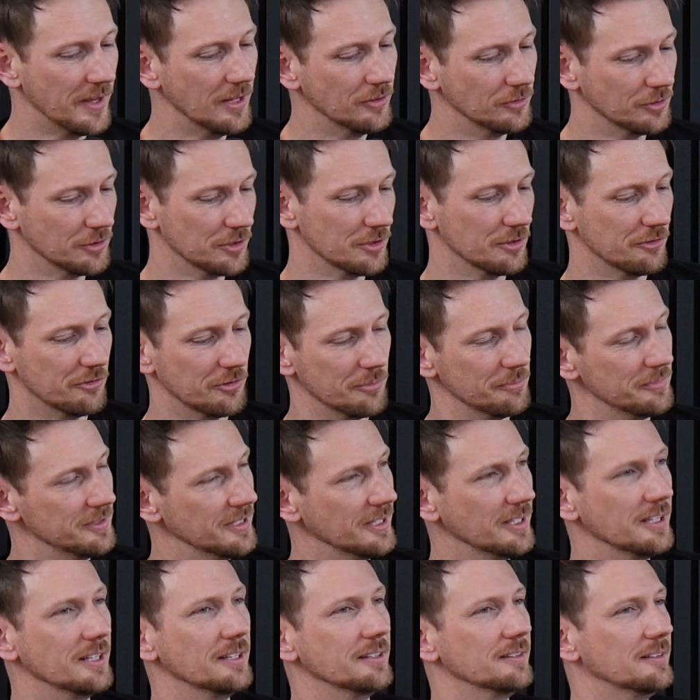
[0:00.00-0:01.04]
they learned from
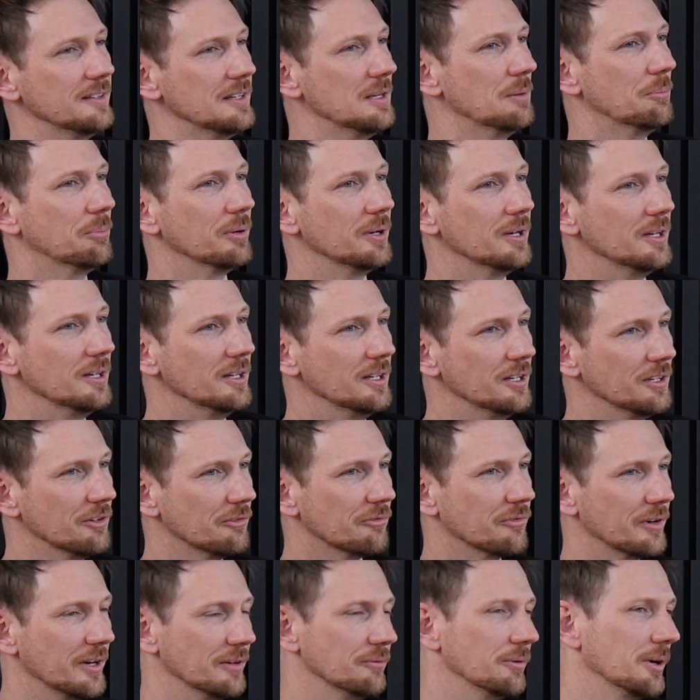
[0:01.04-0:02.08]
digging deep into
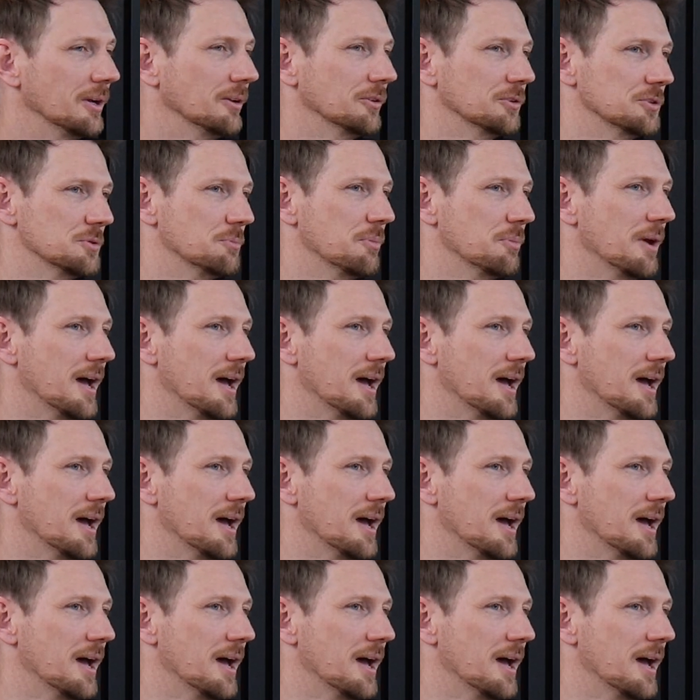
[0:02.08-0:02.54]
Fred Roehler's